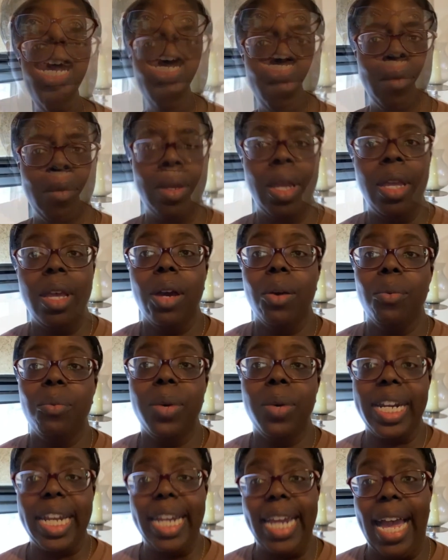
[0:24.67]
Um,
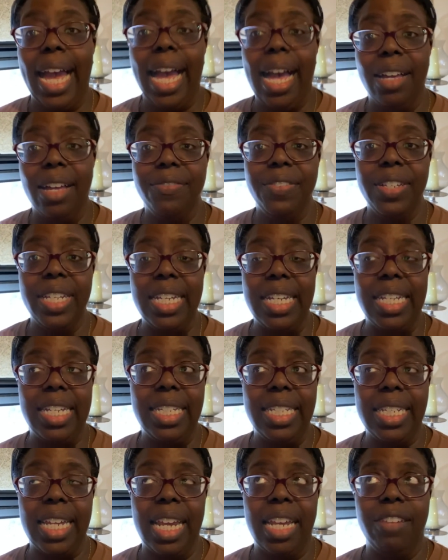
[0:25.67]
what I have
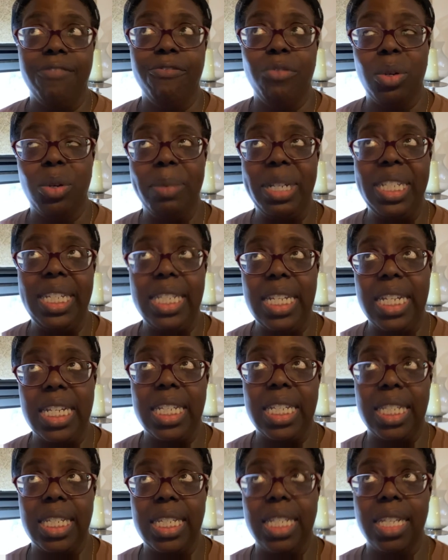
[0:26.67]
is a four by
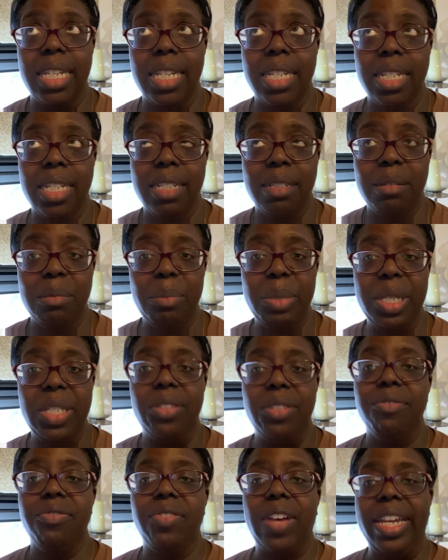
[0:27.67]
six piece
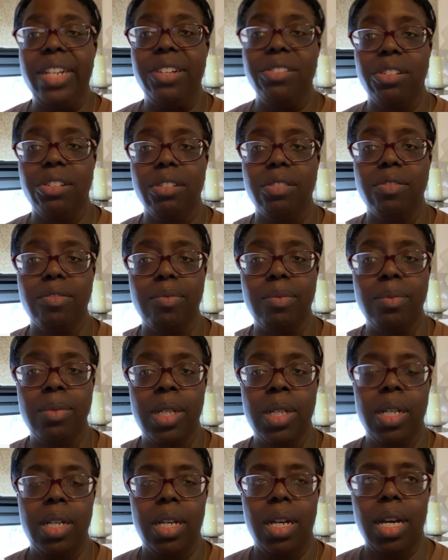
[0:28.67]
of vinyl,
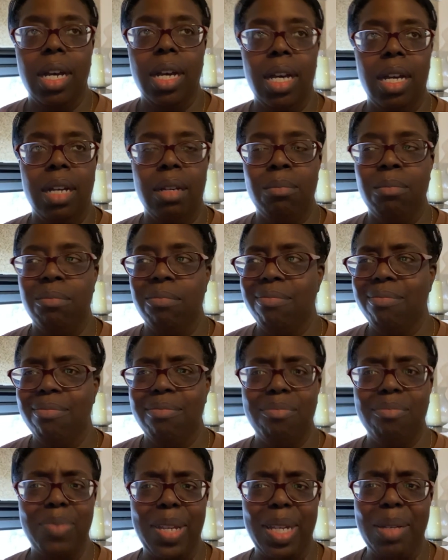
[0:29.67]
um,
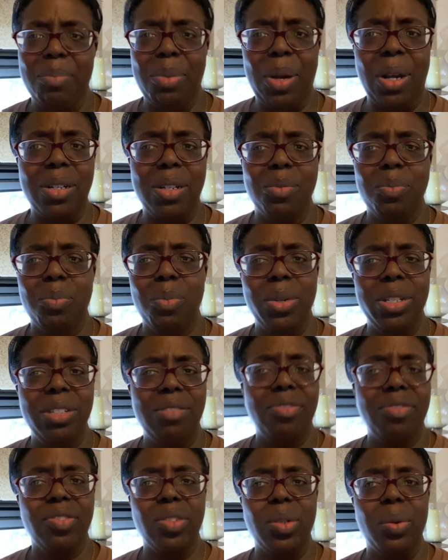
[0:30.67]
like barn
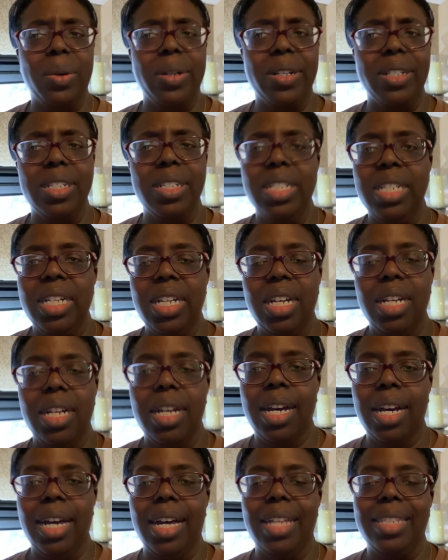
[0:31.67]
wood floor
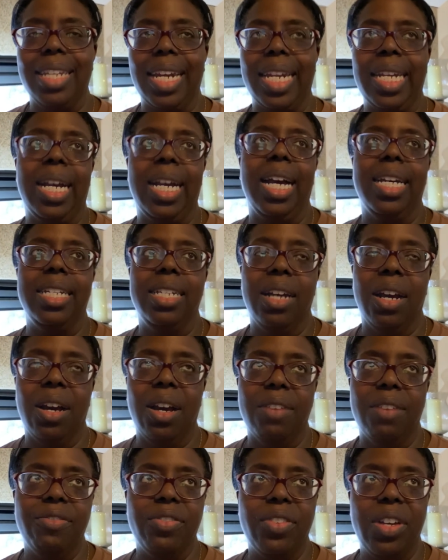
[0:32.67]
uh, that I got
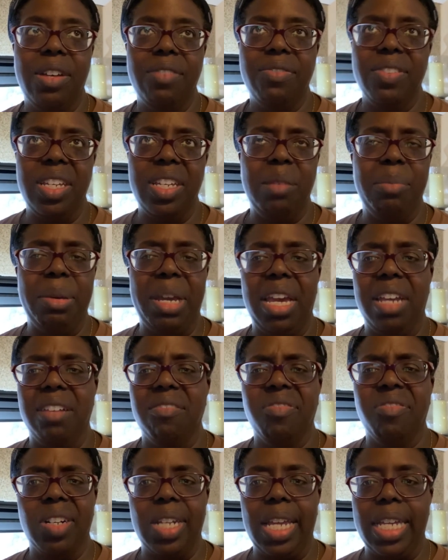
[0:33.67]
off of eBay
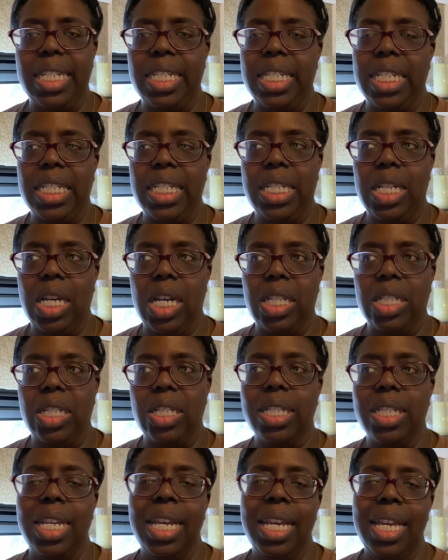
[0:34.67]
for like six
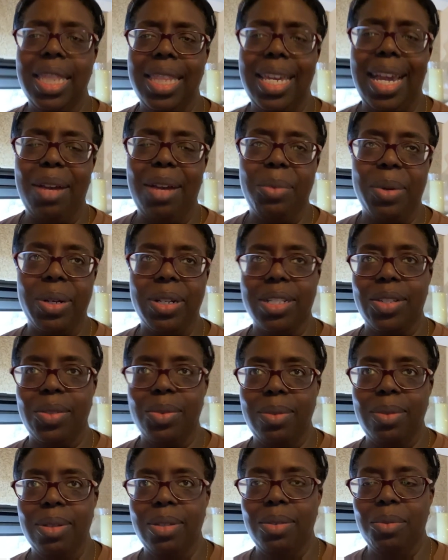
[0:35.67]
dollars. That
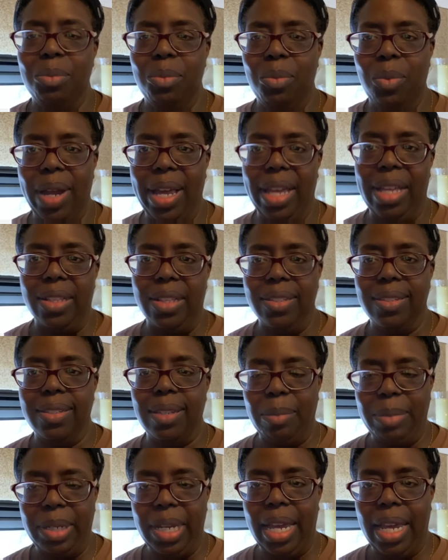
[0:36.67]
works well
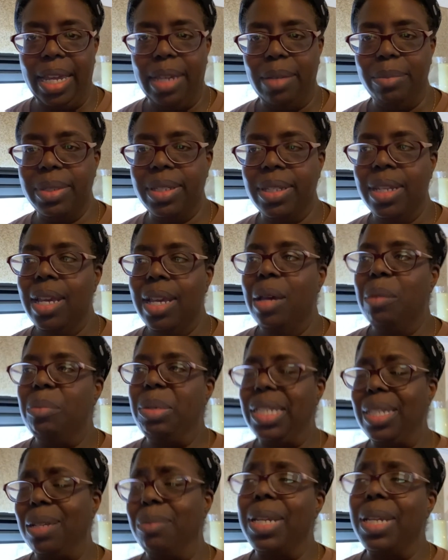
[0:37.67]
sometimes,
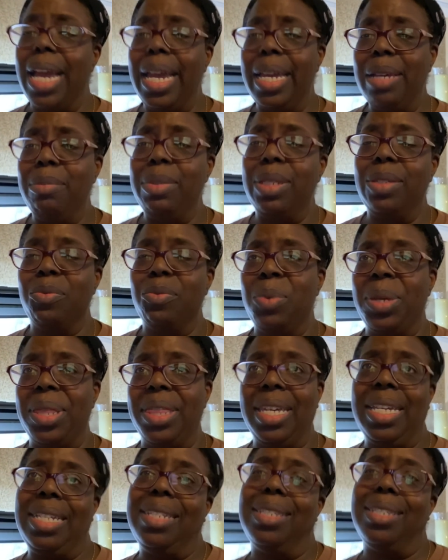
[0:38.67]
but sometimes with
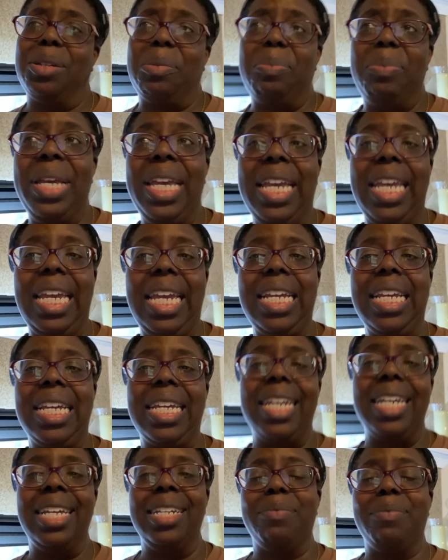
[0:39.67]
things that are
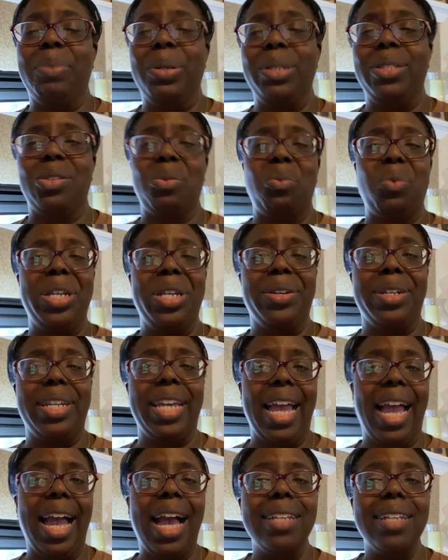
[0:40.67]
pink, it puts a weird
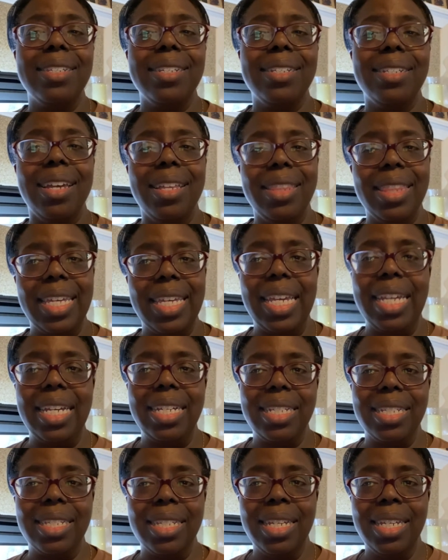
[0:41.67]
cast on
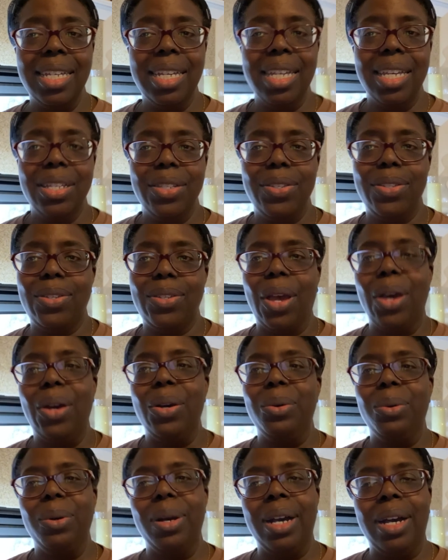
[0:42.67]
things.
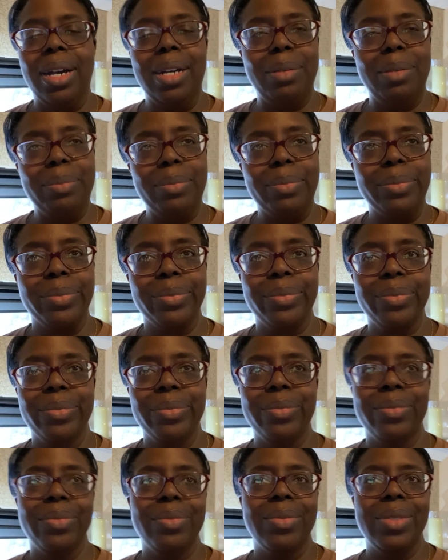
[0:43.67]
So um,
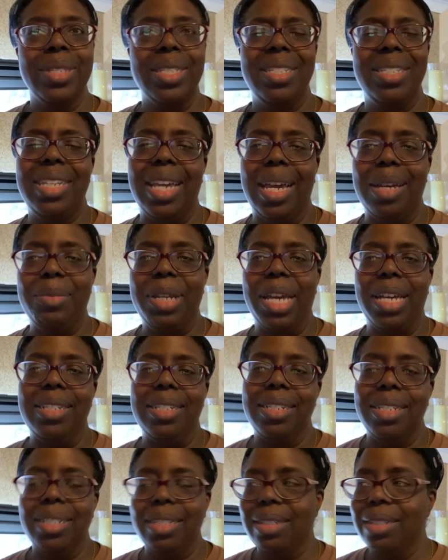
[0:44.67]
yeah, I'm not
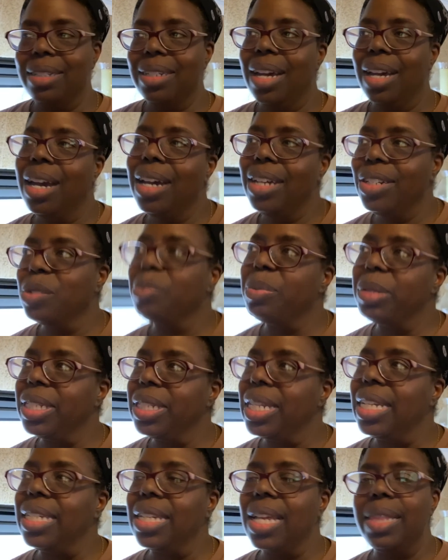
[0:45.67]
one hundred
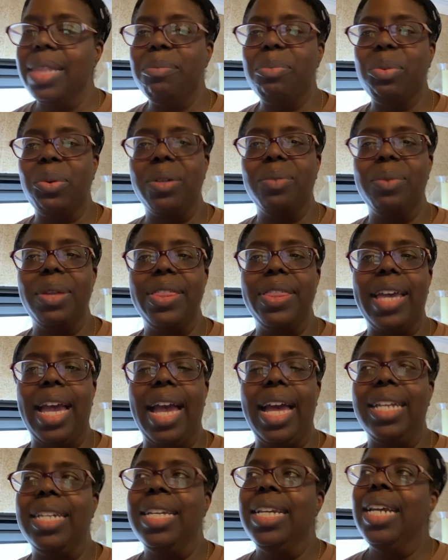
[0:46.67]
percent on board with
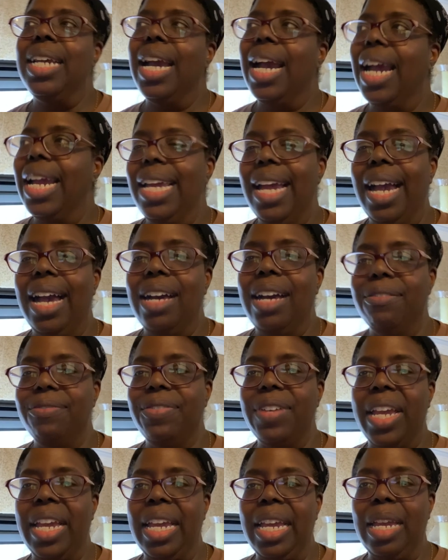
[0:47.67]
that. I have
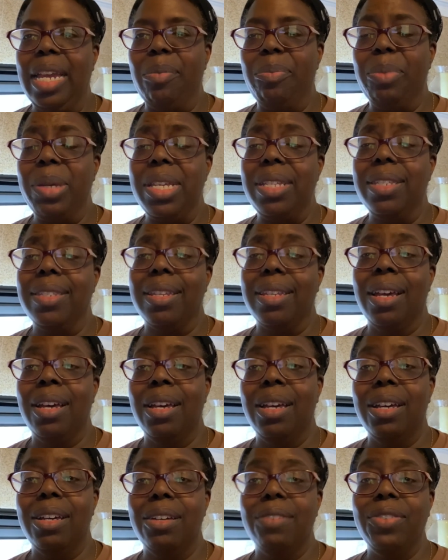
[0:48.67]
a piece
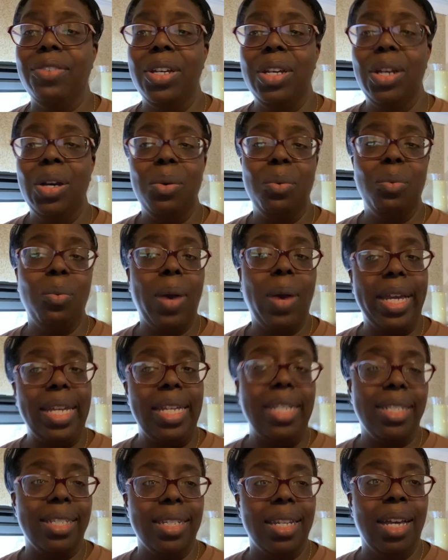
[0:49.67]
of
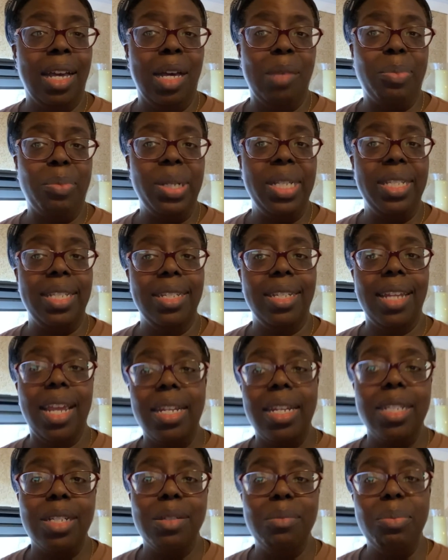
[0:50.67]
white uh,
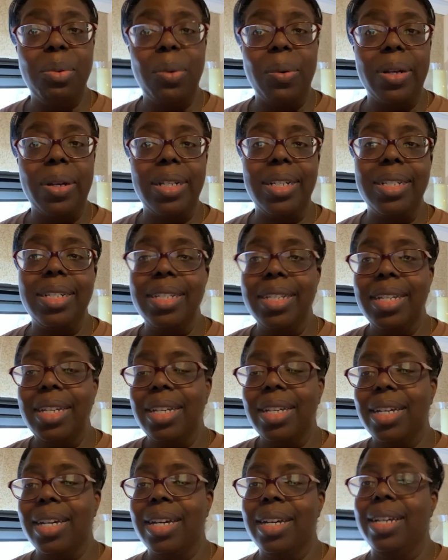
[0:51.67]
presentation board
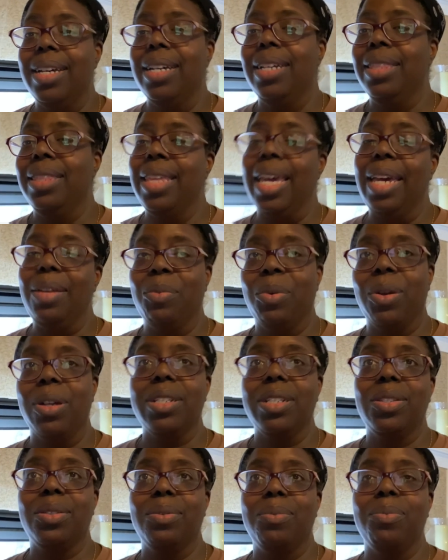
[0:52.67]
uh, that
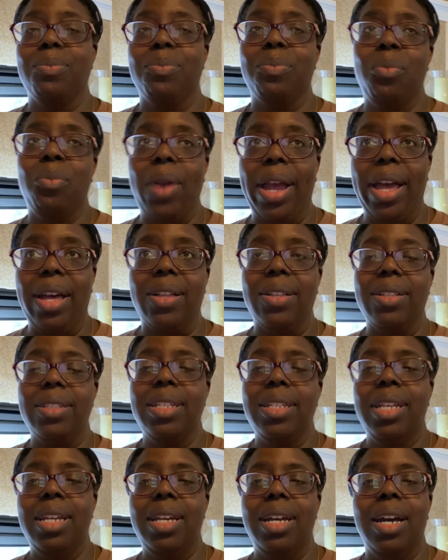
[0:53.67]
works
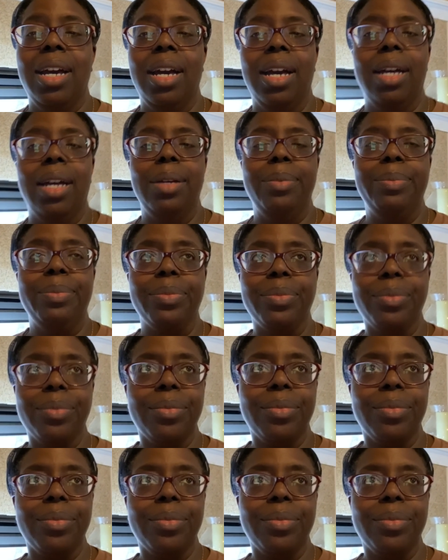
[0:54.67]
well. Um,